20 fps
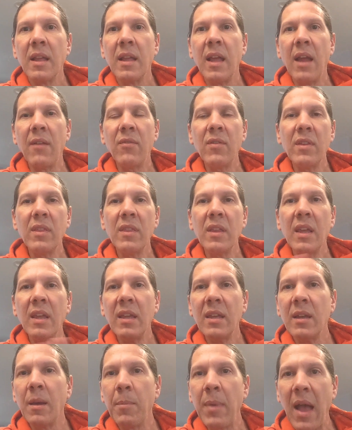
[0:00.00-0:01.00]

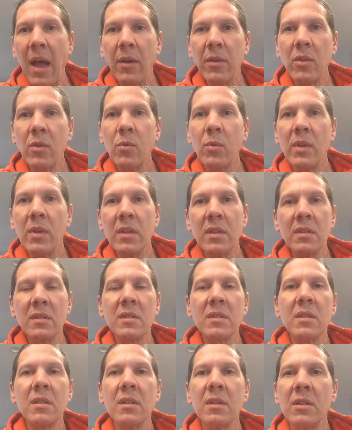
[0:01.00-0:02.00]
Everything about you
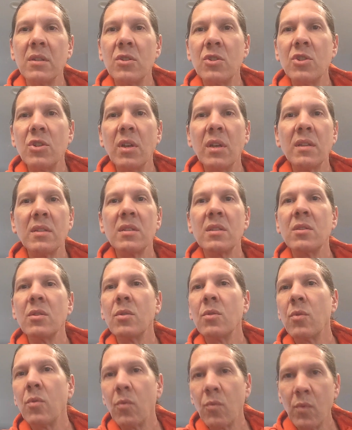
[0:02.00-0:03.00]
is just
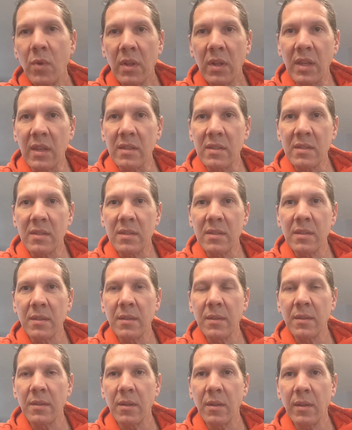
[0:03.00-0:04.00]
released,
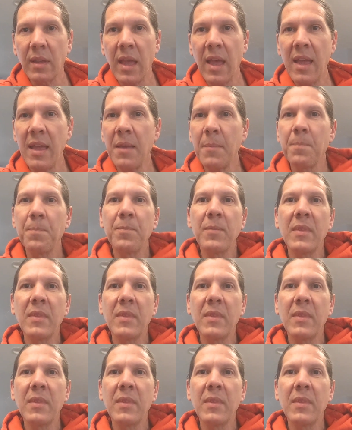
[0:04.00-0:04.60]
okay?